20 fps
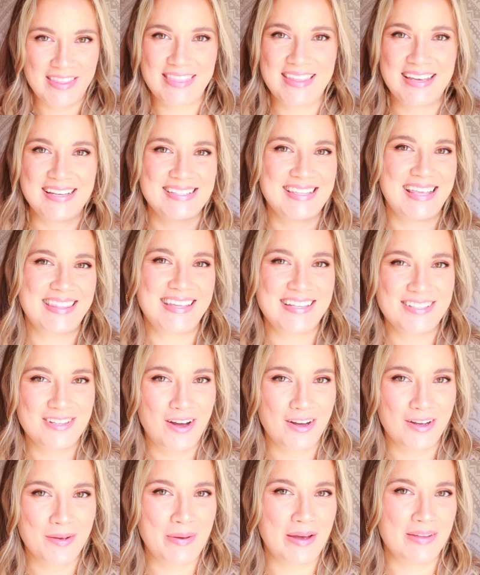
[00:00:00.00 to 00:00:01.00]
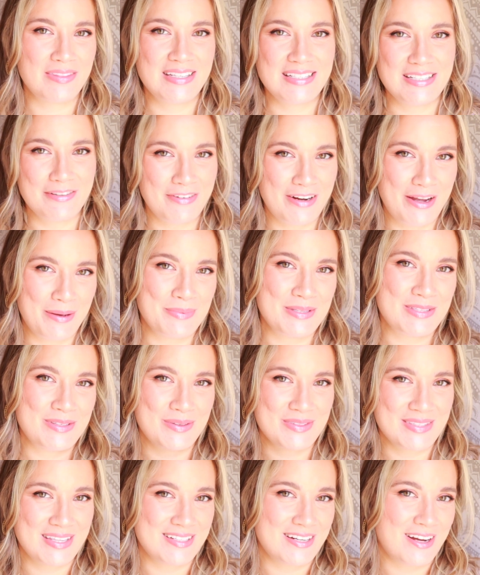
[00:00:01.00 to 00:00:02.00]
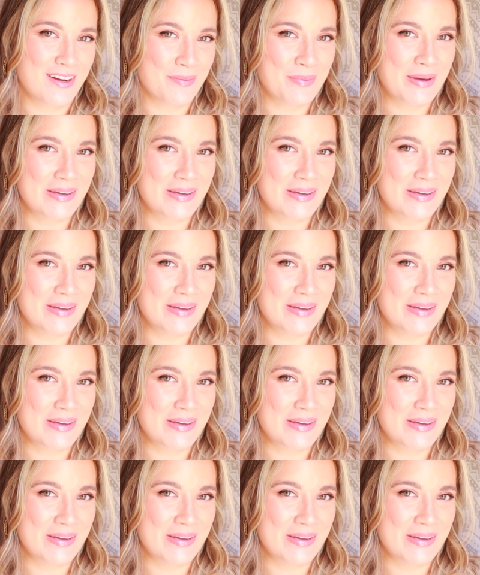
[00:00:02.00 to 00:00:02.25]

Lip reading: the things that they talk about in the different episodes they talk